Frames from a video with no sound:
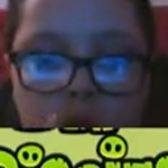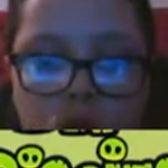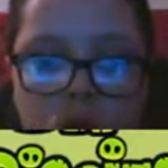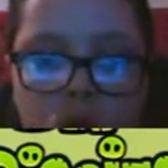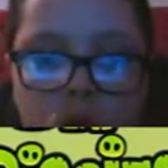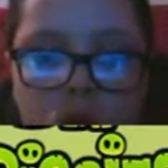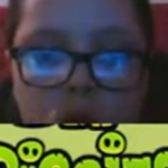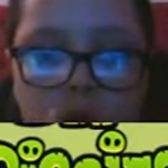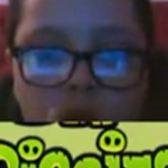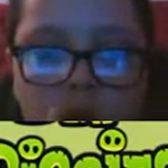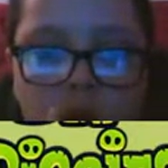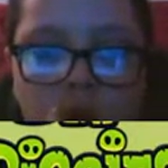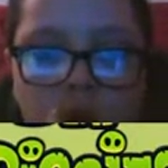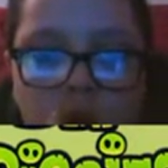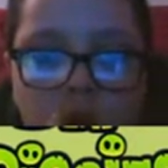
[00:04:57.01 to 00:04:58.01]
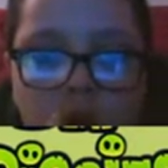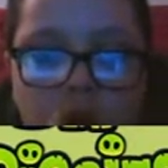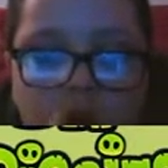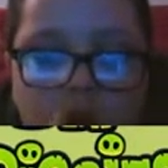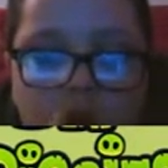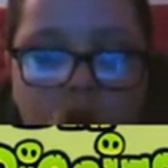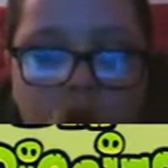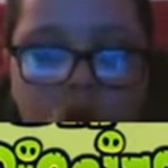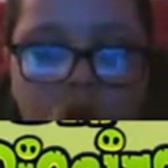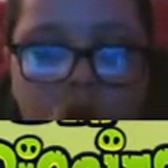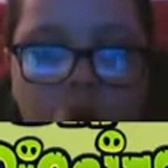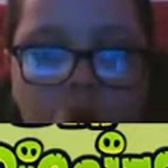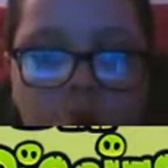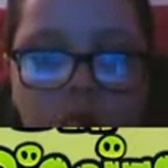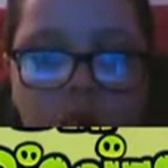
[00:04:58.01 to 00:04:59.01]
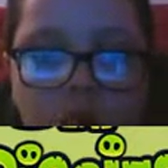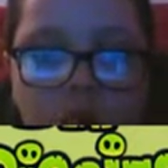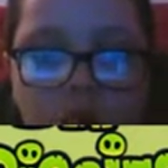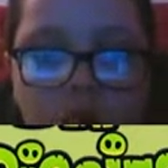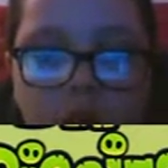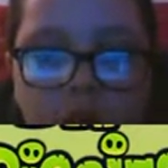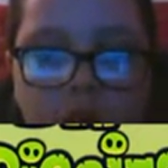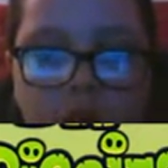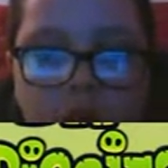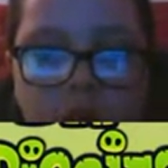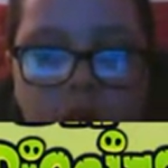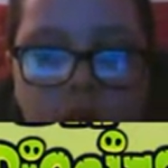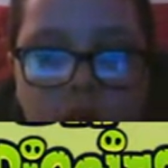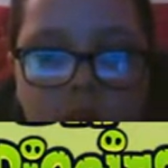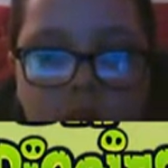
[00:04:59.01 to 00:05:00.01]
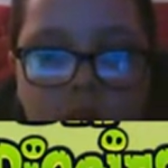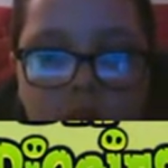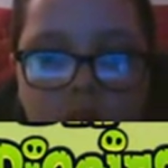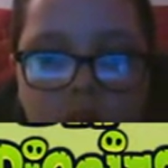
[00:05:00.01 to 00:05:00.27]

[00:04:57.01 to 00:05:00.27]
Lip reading: Nothing is said.